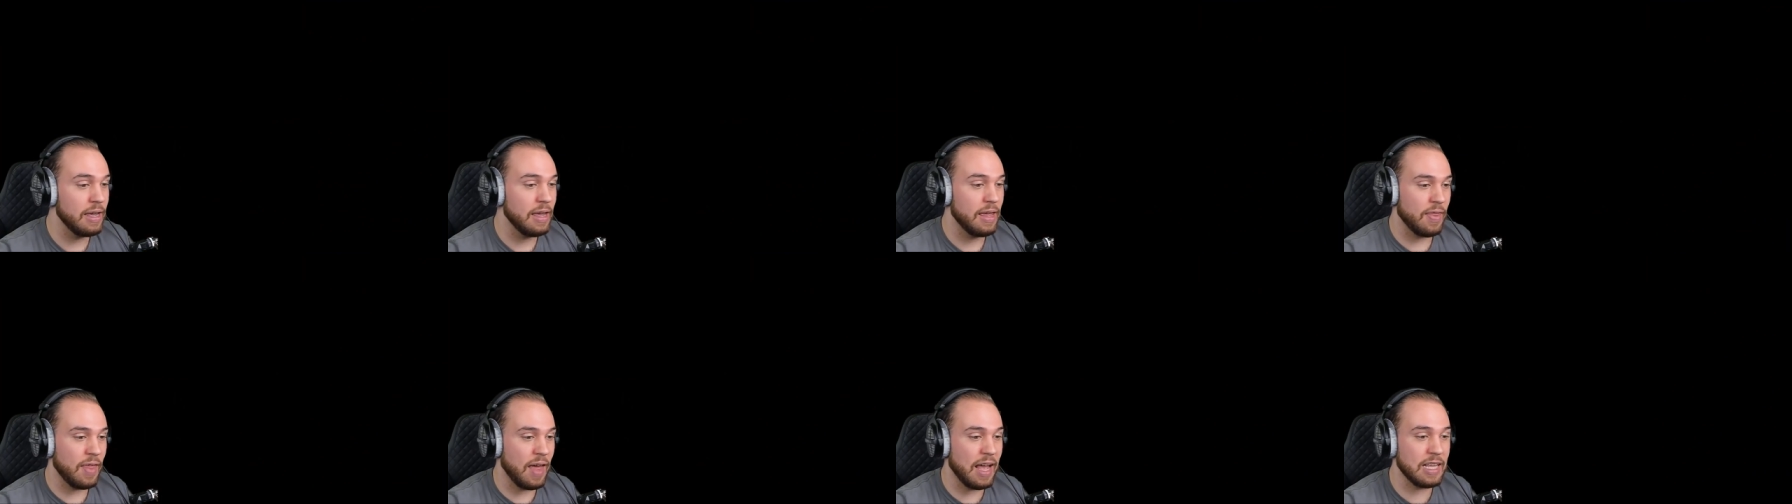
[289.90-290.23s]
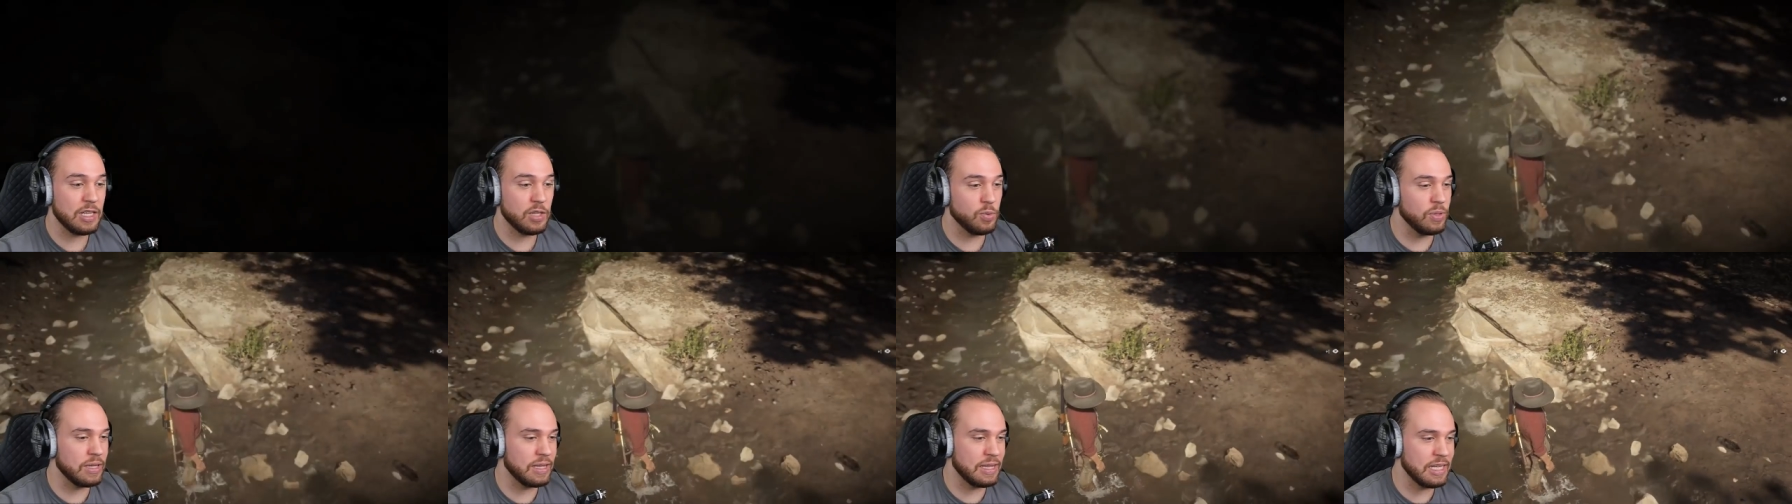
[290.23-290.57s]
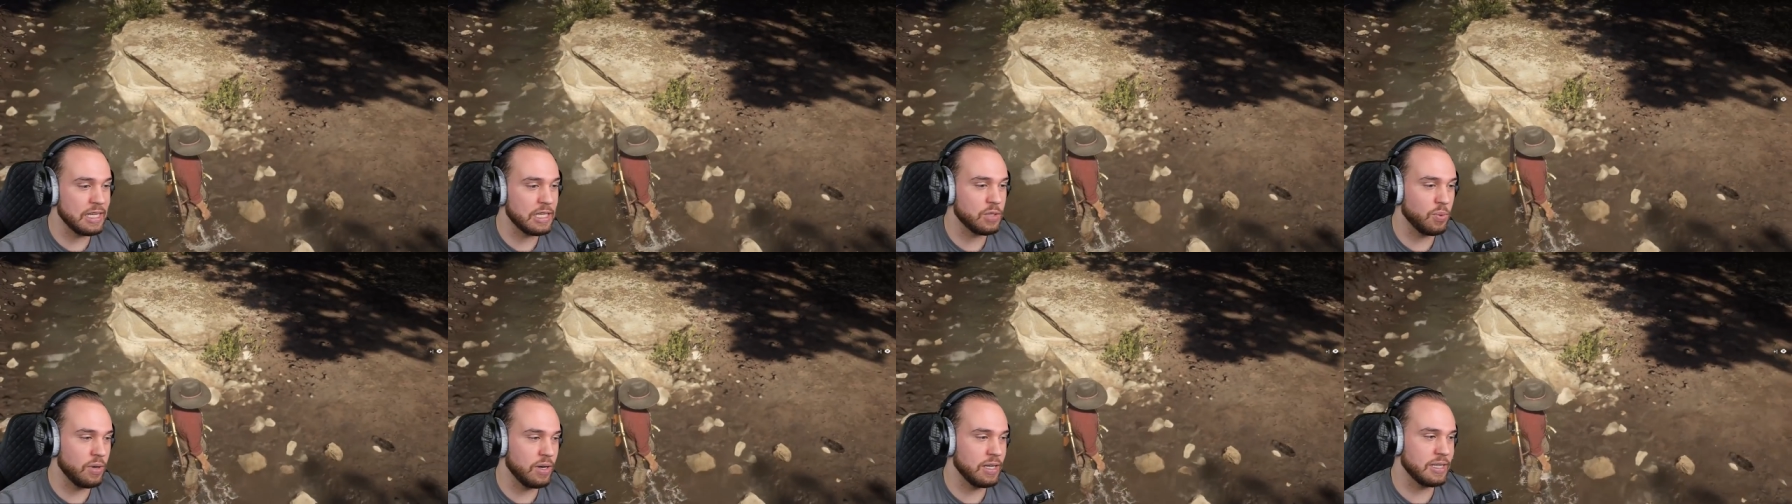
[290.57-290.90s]
That's what
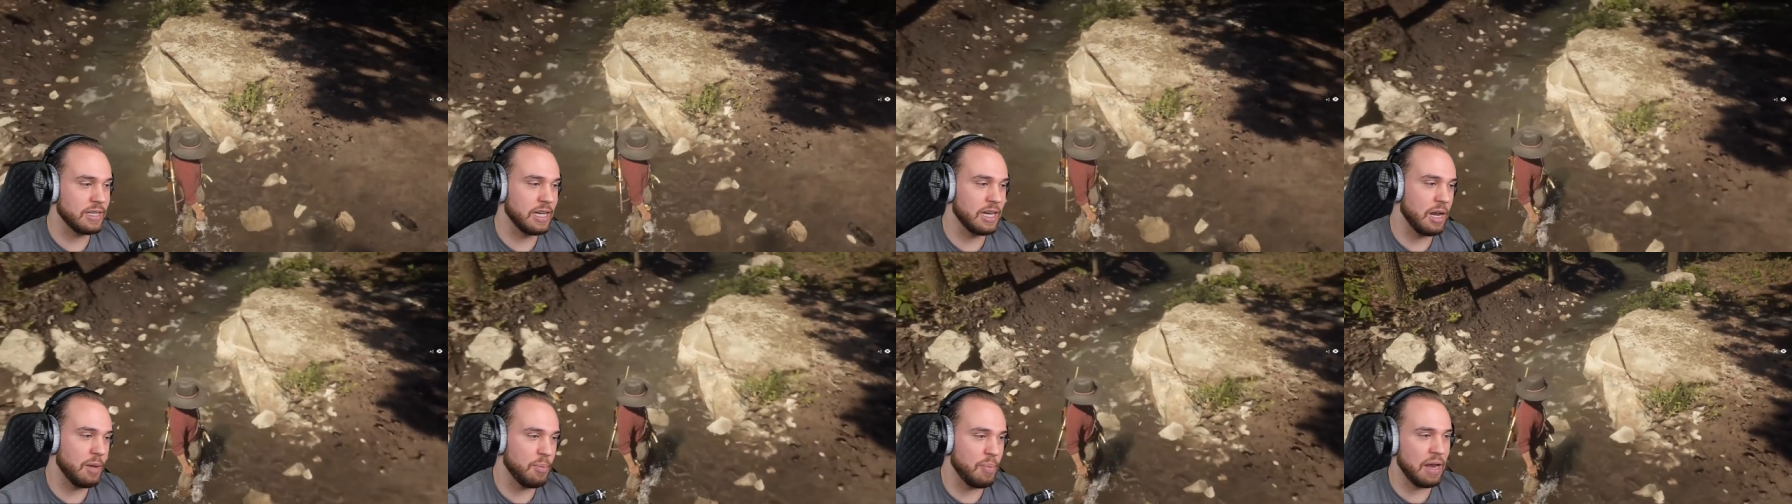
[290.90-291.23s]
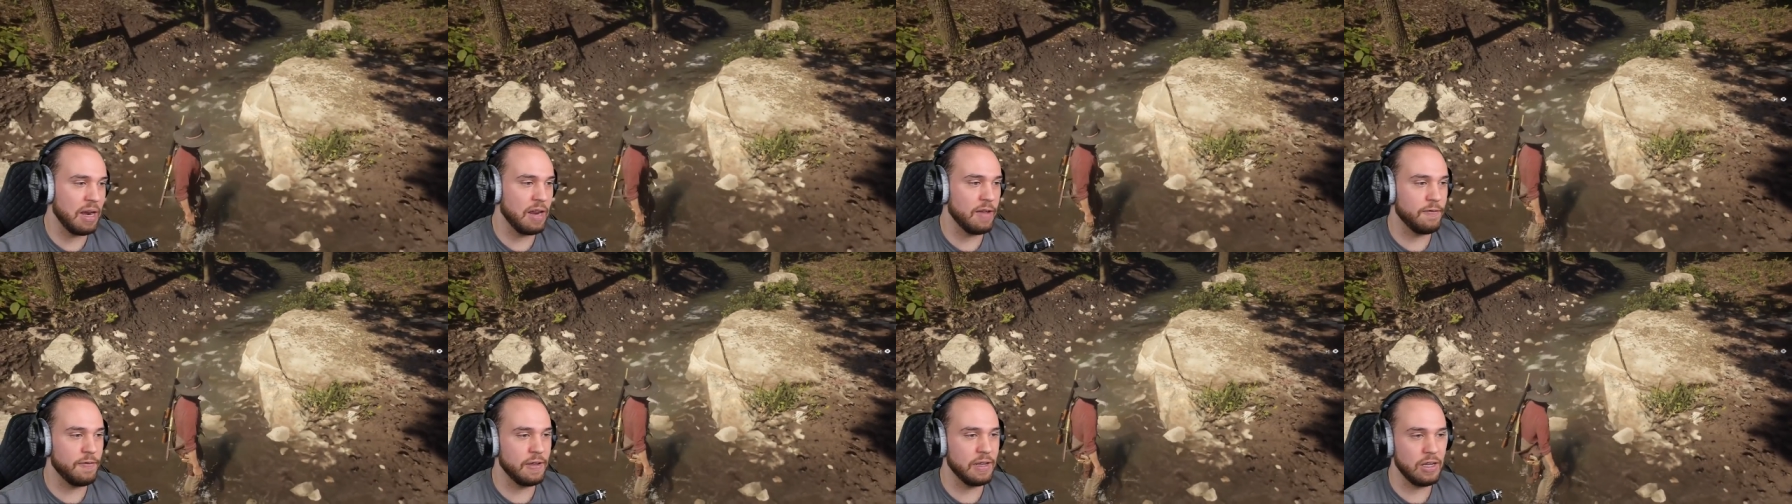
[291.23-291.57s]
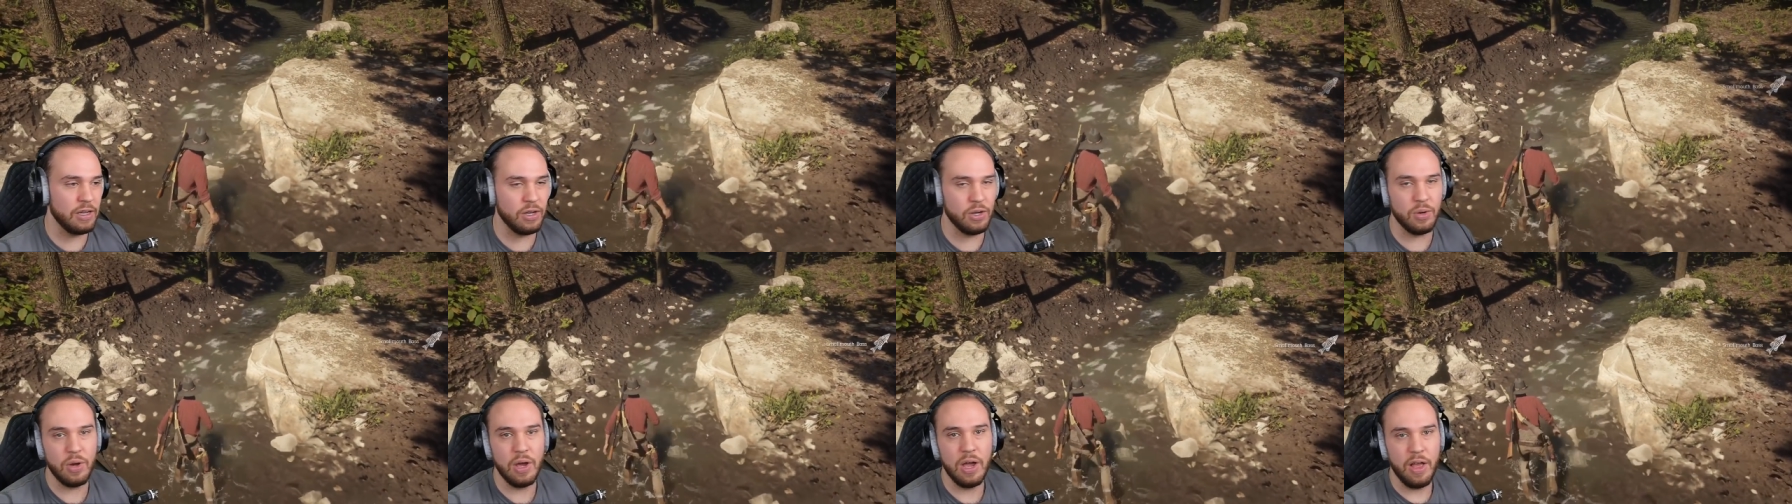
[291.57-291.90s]
this one is gonna benefit
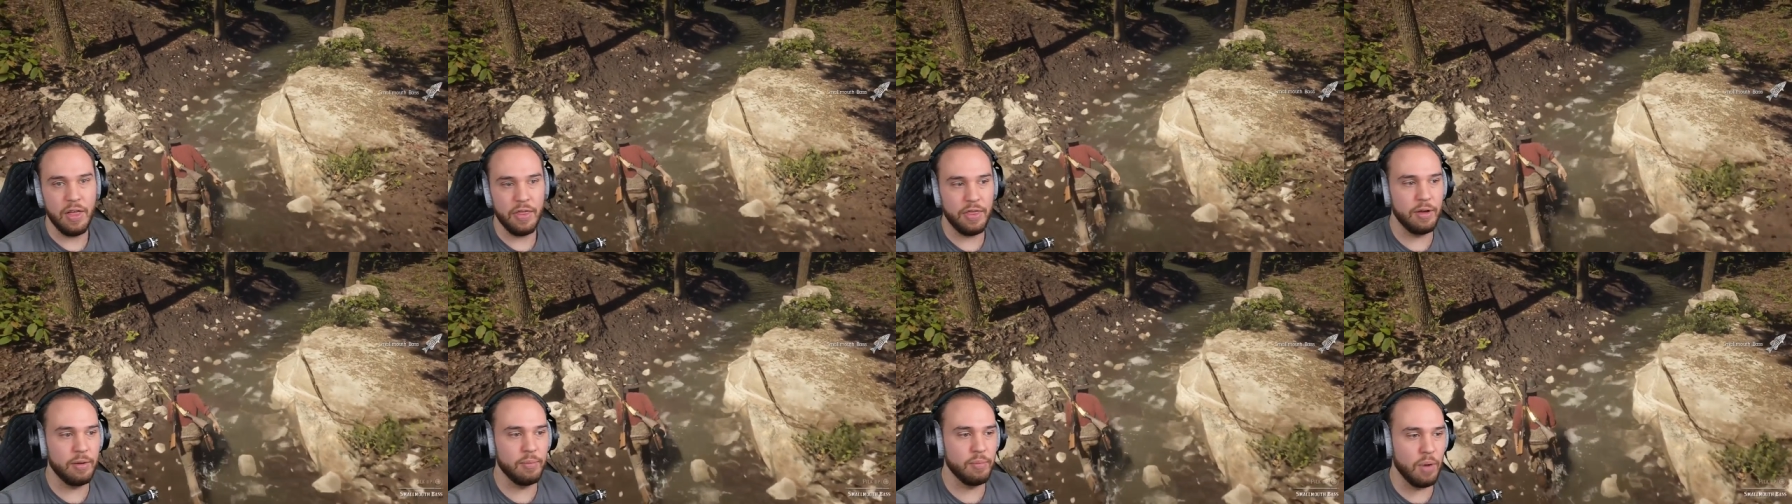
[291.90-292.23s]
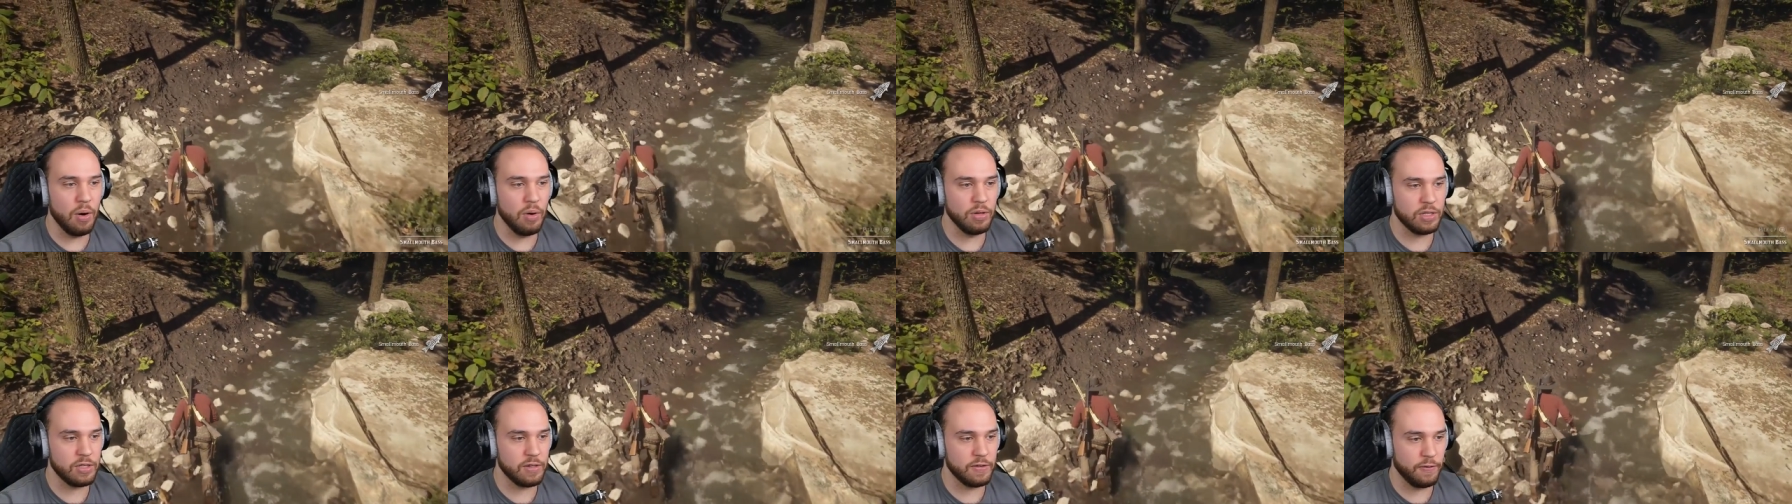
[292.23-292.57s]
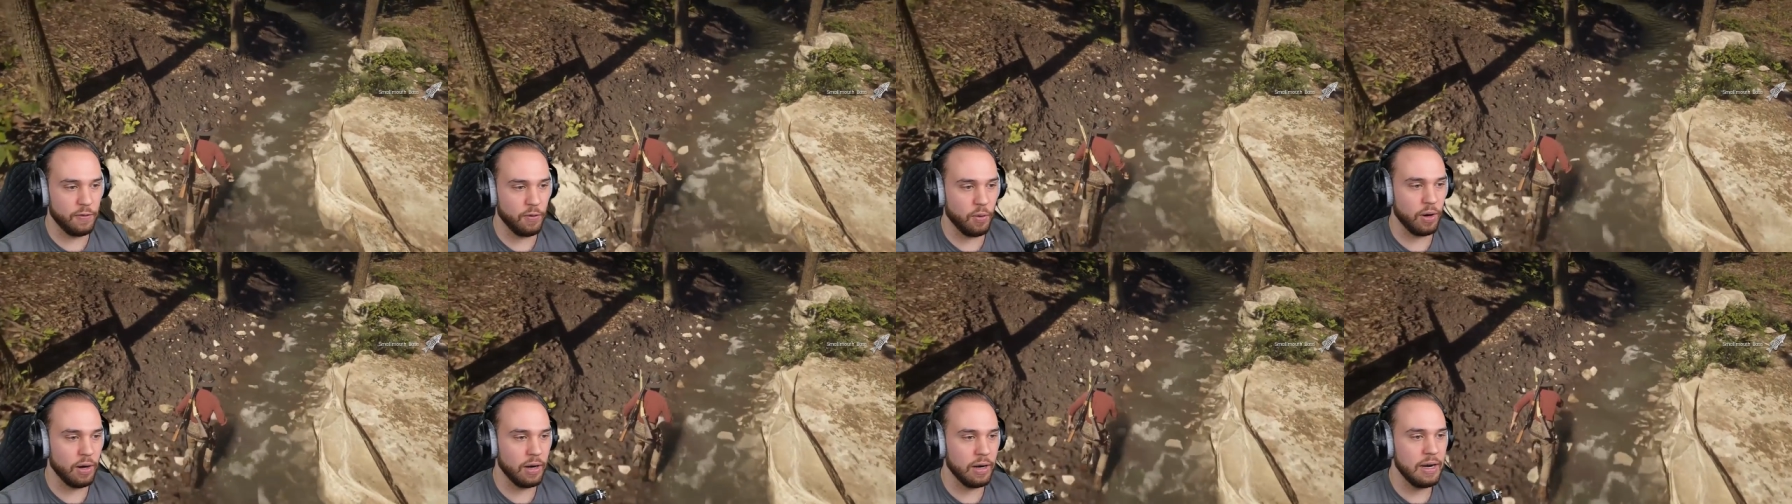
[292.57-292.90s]
you the most
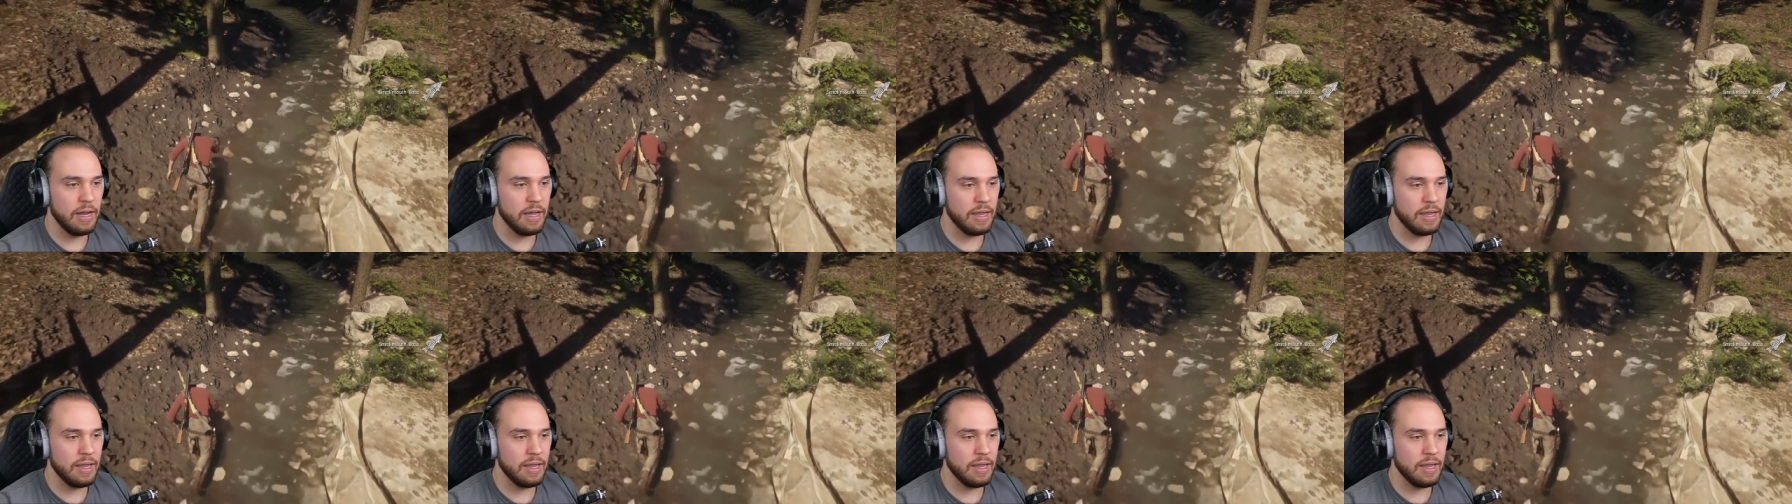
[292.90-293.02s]
for.